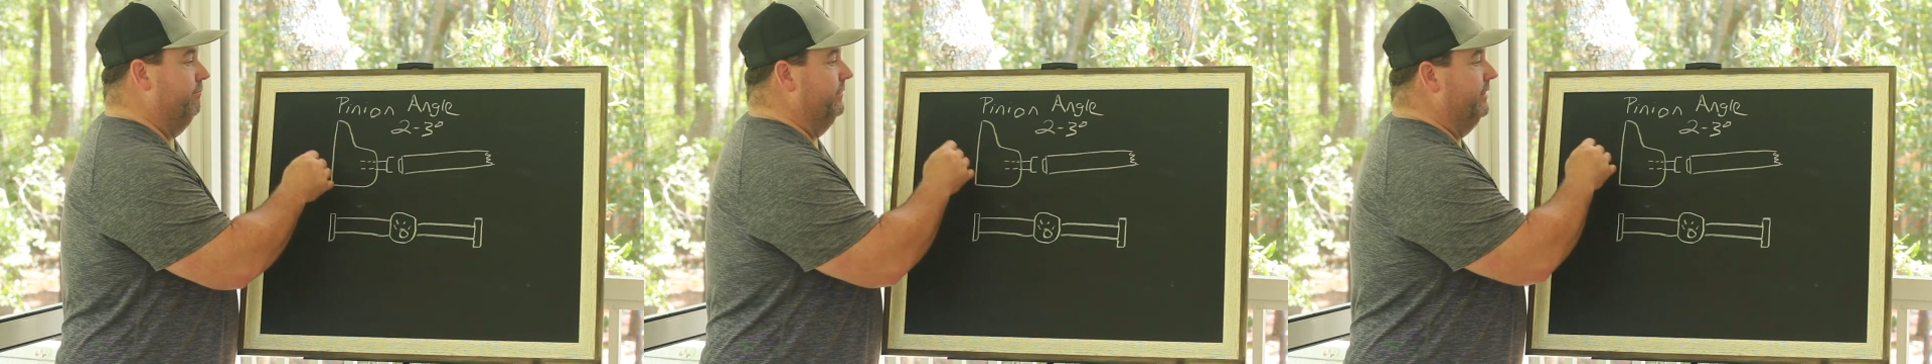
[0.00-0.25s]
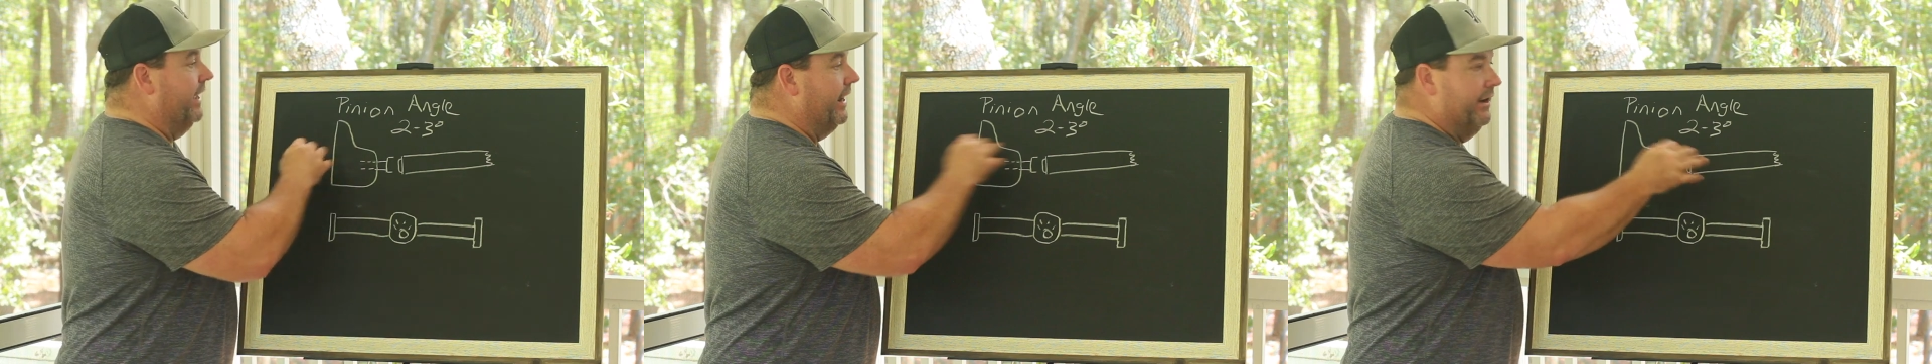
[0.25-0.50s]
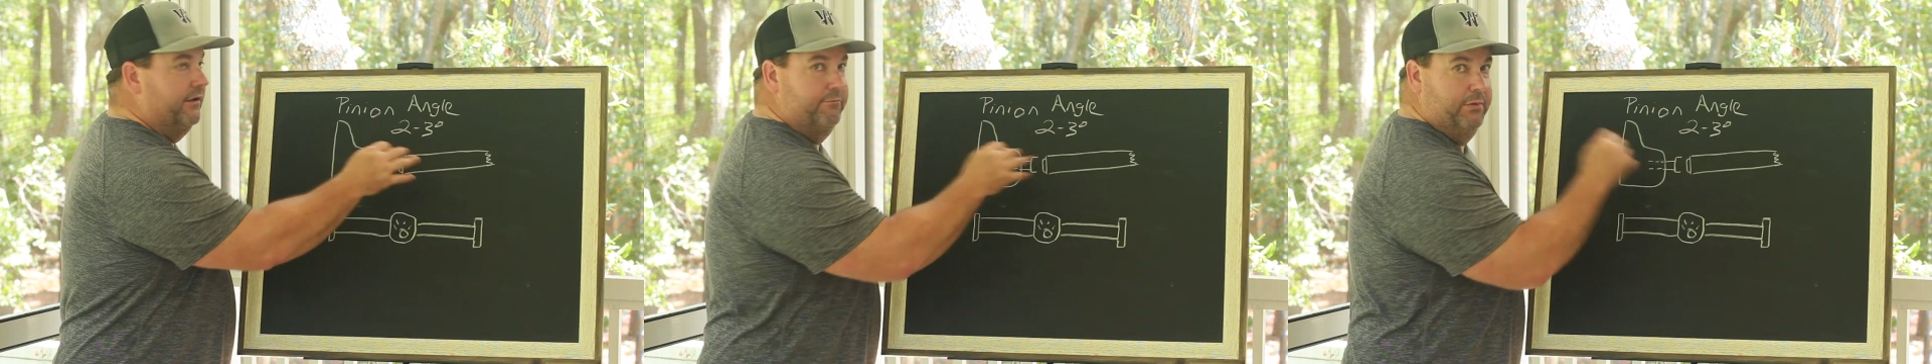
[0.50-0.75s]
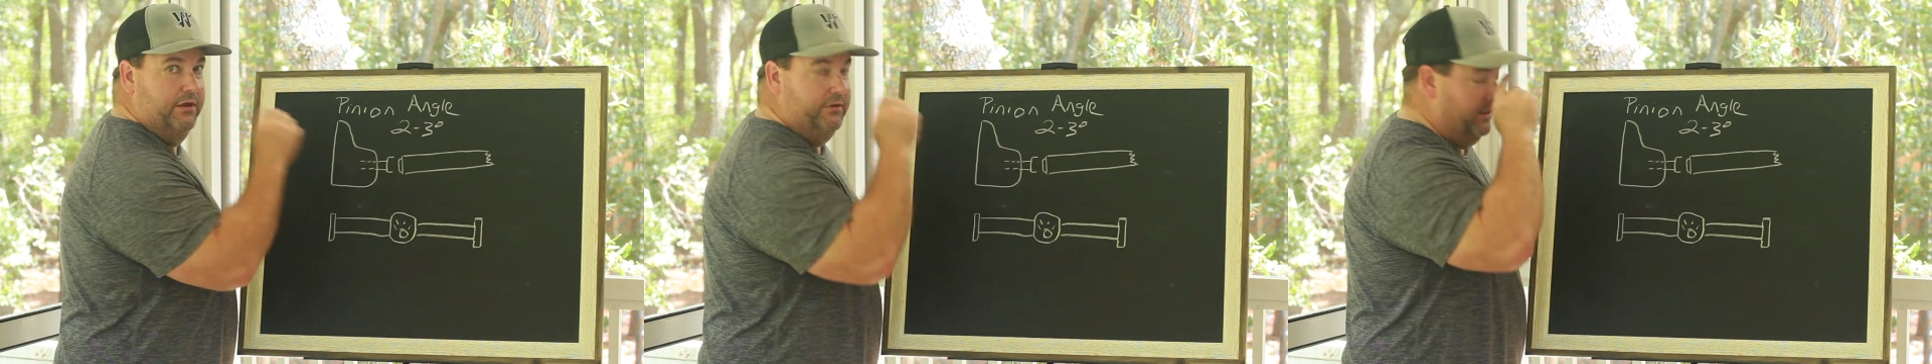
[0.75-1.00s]
negative
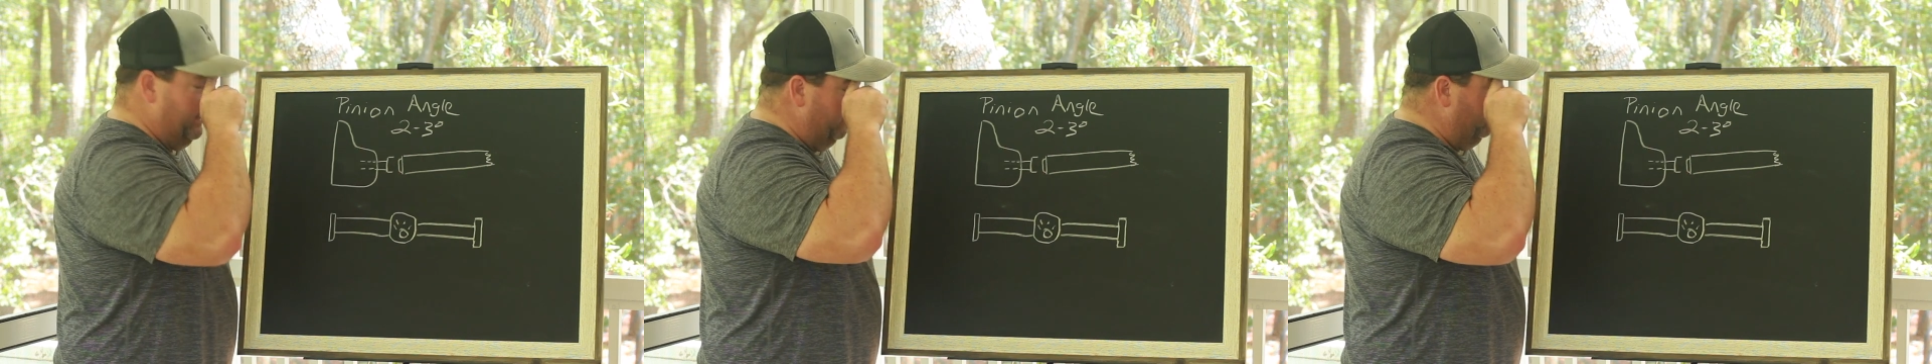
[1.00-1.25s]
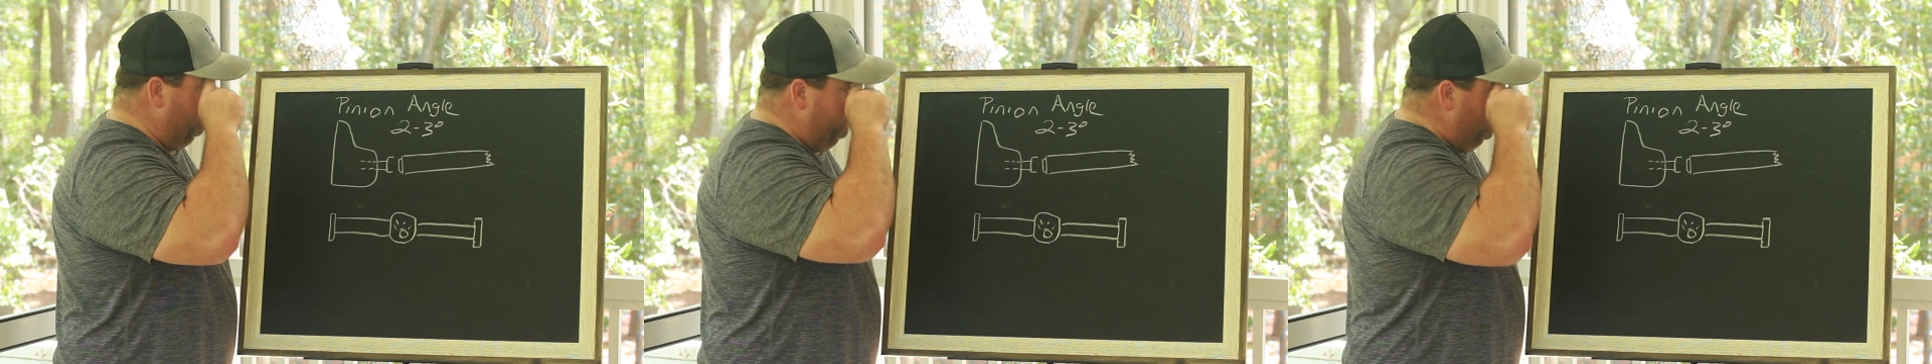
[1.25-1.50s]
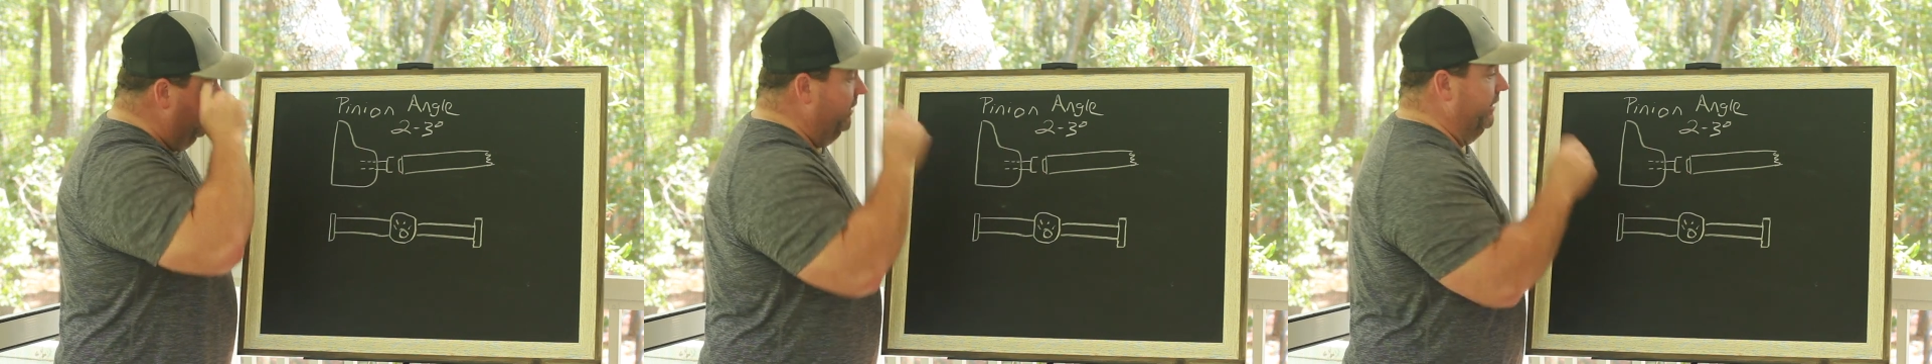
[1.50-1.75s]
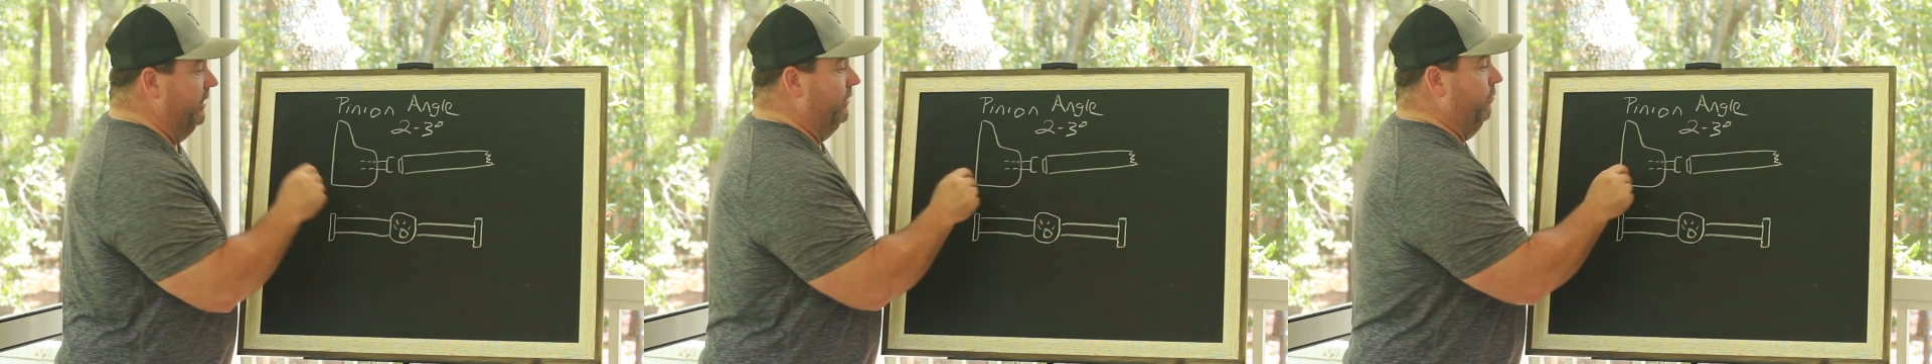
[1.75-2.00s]
pinion angle.
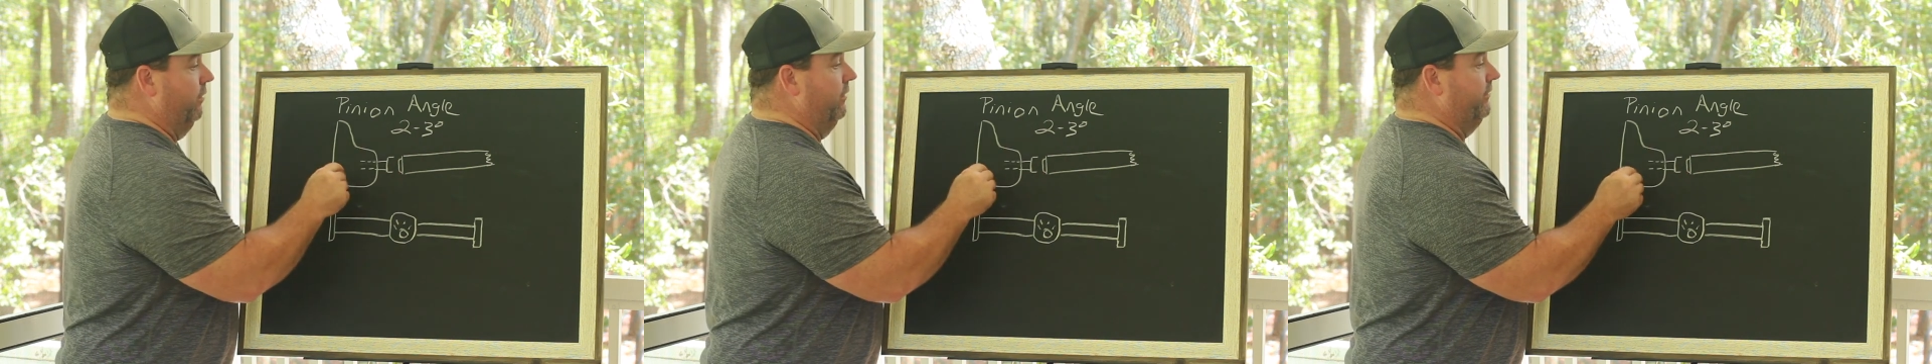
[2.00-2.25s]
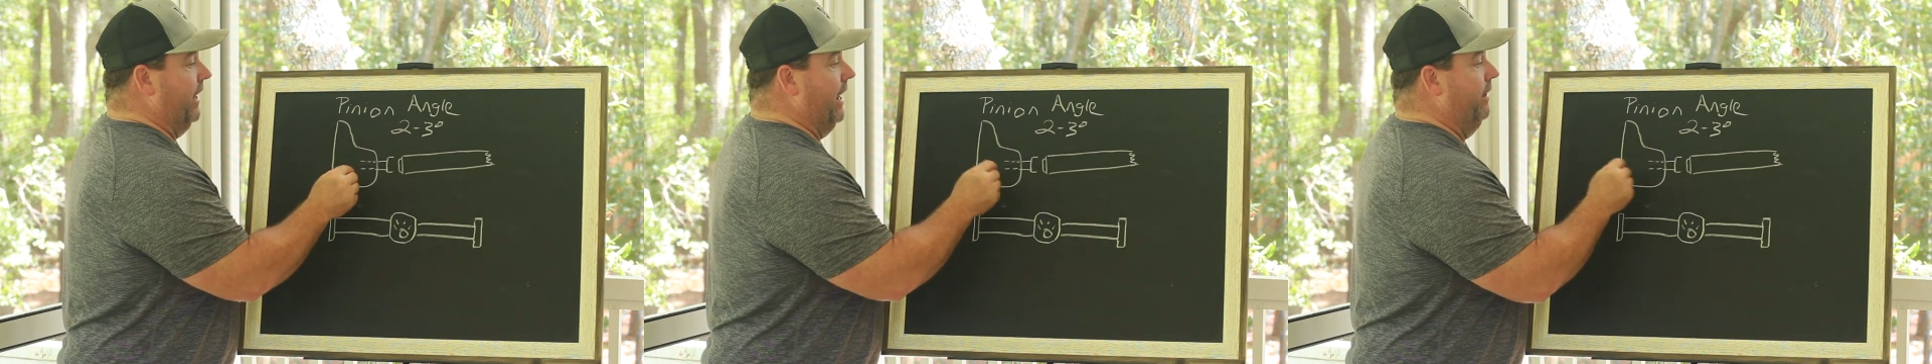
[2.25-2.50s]
In other words,